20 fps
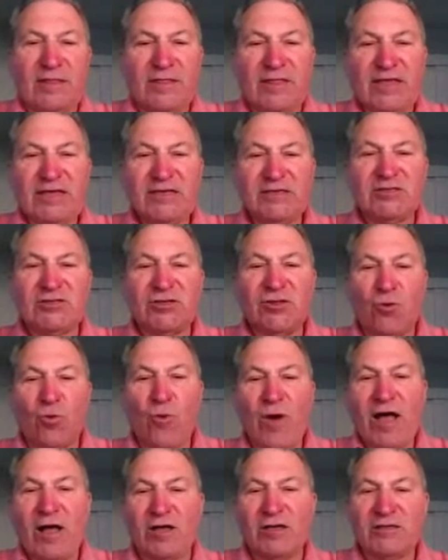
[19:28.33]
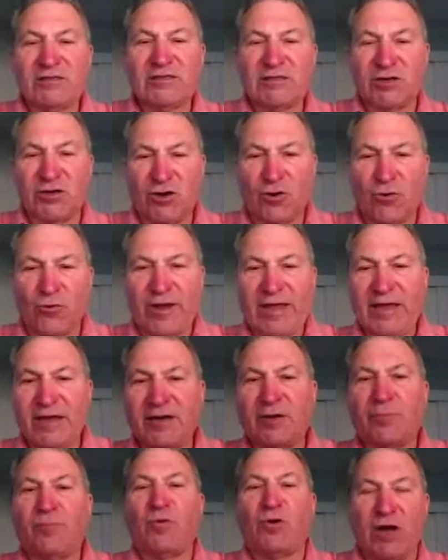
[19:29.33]
These are the wells that are going
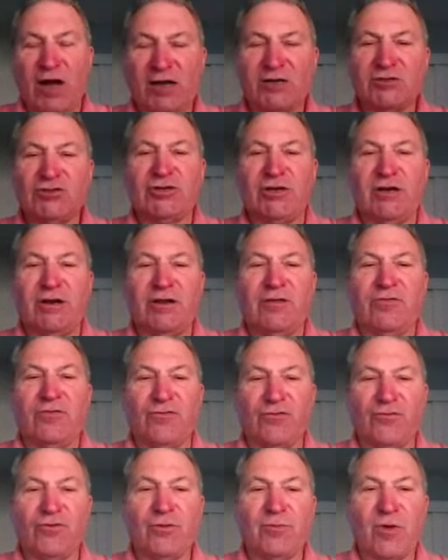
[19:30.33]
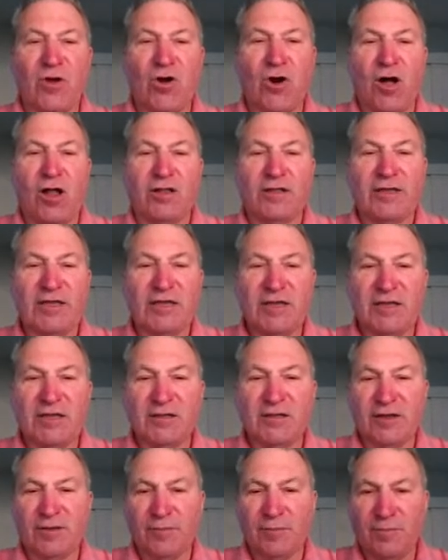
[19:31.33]
into production through the Macaulay
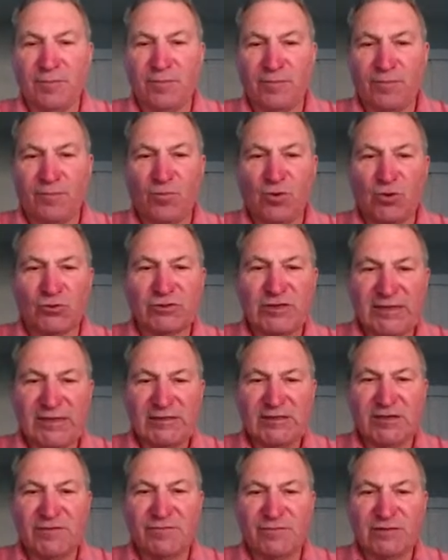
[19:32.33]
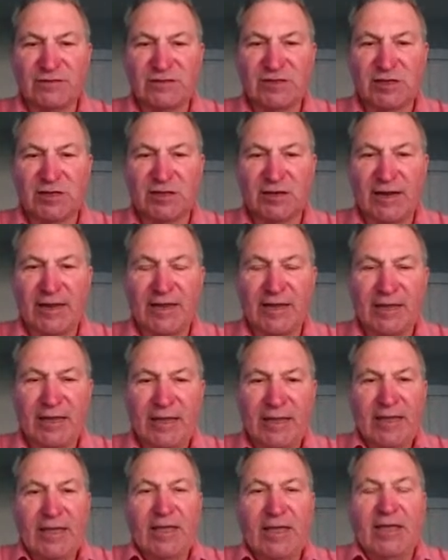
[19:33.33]
Helium processing facility.
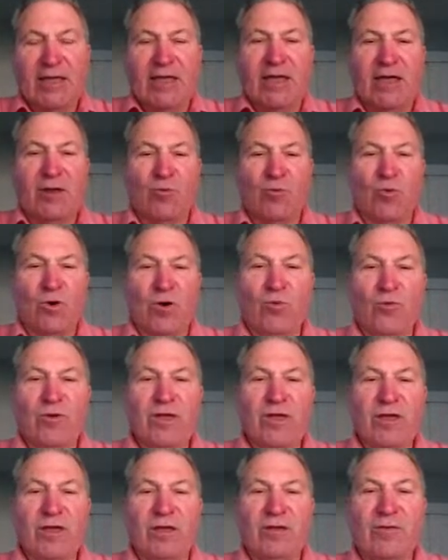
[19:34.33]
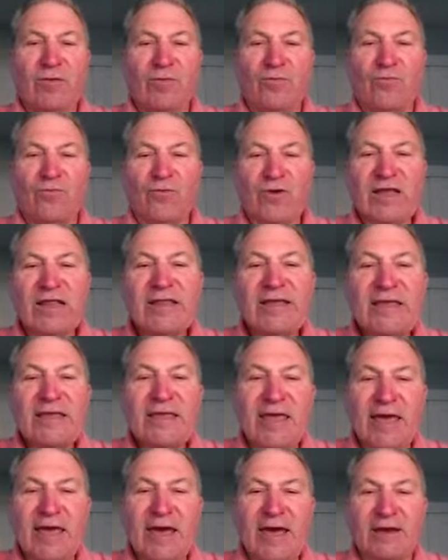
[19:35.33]
And what we really
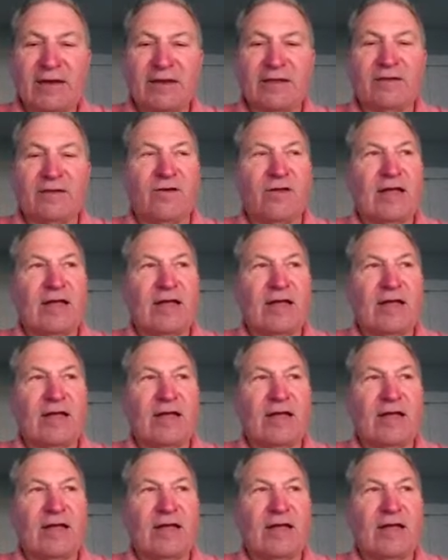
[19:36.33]
can't